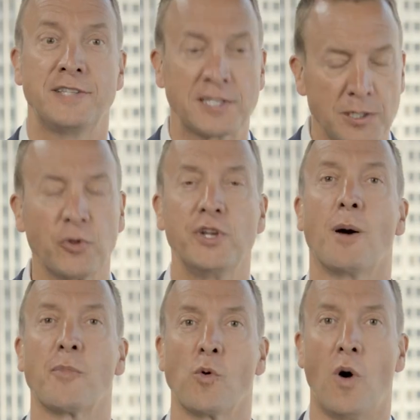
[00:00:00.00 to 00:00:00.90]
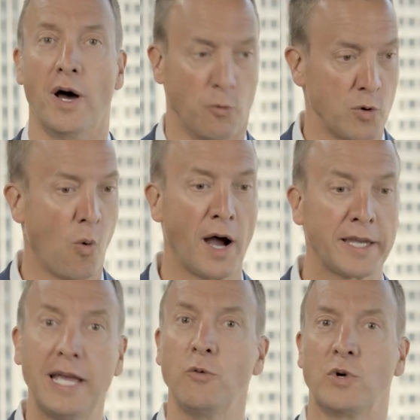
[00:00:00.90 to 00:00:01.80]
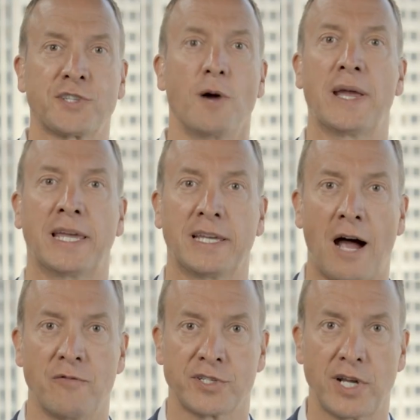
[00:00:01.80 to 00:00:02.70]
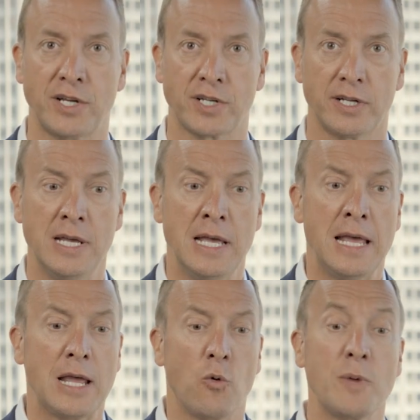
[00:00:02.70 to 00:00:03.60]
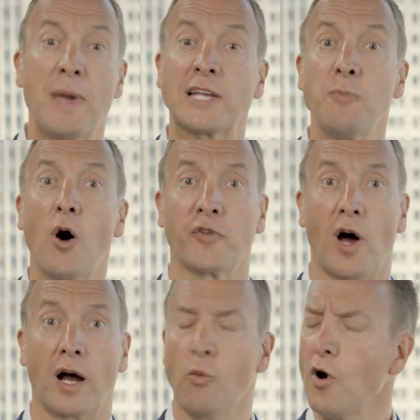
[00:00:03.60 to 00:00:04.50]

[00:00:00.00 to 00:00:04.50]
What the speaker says: Discipline number 1, we walk in, we start making conversation, we make small talk.